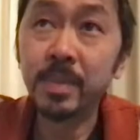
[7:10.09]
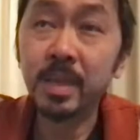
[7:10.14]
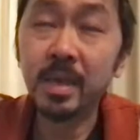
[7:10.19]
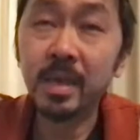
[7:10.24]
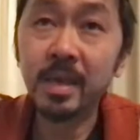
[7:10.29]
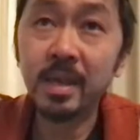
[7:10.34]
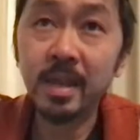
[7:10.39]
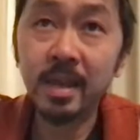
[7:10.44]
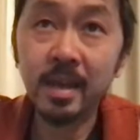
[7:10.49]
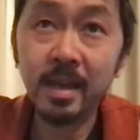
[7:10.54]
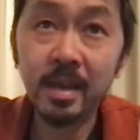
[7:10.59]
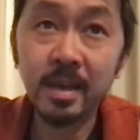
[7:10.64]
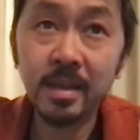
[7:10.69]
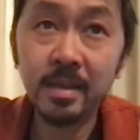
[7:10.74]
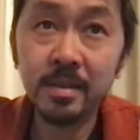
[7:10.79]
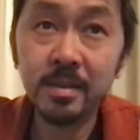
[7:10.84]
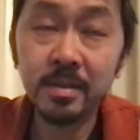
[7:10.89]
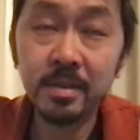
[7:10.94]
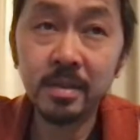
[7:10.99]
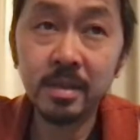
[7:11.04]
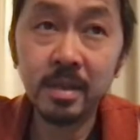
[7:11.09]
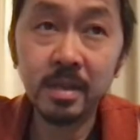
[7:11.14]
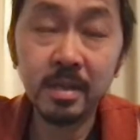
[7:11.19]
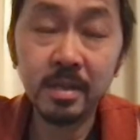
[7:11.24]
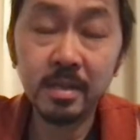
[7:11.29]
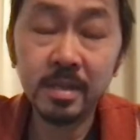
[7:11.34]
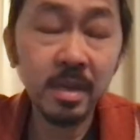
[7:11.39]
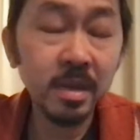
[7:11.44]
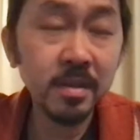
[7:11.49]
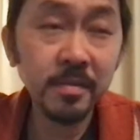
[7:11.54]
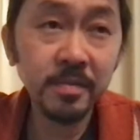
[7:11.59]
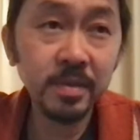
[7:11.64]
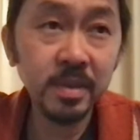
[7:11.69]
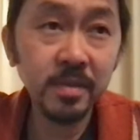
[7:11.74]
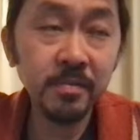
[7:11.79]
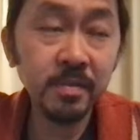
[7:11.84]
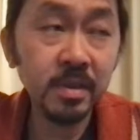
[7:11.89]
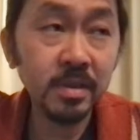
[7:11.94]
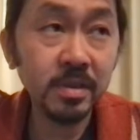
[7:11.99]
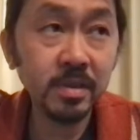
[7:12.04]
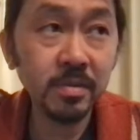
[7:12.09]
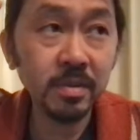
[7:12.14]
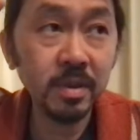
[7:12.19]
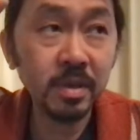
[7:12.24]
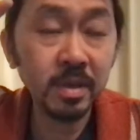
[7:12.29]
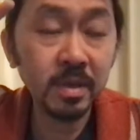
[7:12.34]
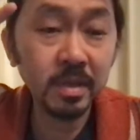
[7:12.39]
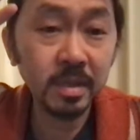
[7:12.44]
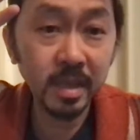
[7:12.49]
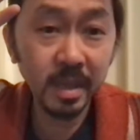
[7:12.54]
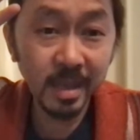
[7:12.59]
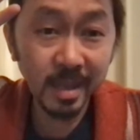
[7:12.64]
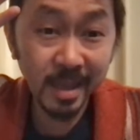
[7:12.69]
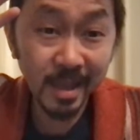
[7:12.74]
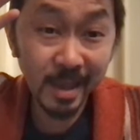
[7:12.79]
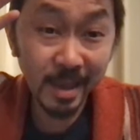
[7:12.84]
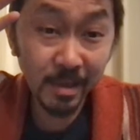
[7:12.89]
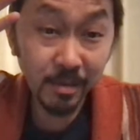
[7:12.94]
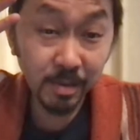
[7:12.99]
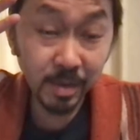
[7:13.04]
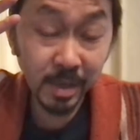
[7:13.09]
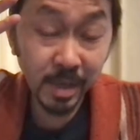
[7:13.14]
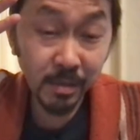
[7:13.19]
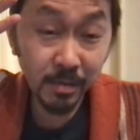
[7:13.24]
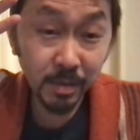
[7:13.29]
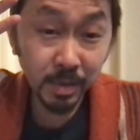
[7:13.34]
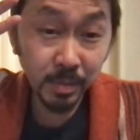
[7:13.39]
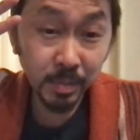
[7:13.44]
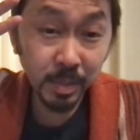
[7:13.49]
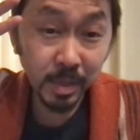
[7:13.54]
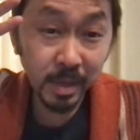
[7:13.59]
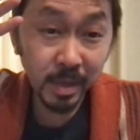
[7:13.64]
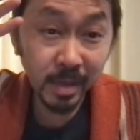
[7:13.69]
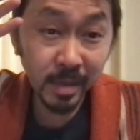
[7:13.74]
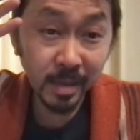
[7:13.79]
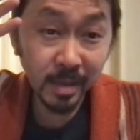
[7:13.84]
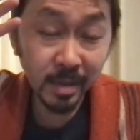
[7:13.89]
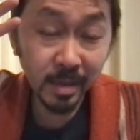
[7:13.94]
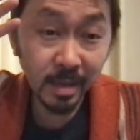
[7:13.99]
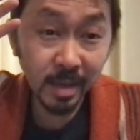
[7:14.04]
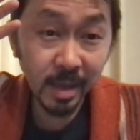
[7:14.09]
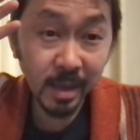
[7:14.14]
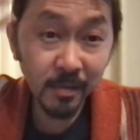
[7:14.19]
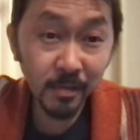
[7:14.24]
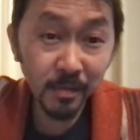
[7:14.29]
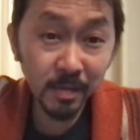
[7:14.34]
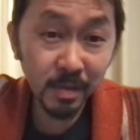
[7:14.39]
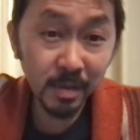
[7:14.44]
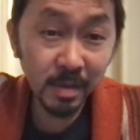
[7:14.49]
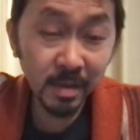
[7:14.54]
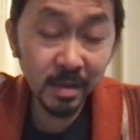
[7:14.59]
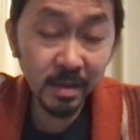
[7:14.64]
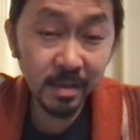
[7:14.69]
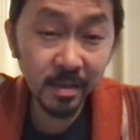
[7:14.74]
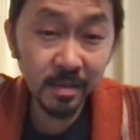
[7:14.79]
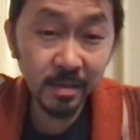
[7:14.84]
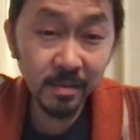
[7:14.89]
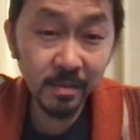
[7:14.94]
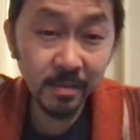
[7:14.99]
It had ton of TV screens that was playing every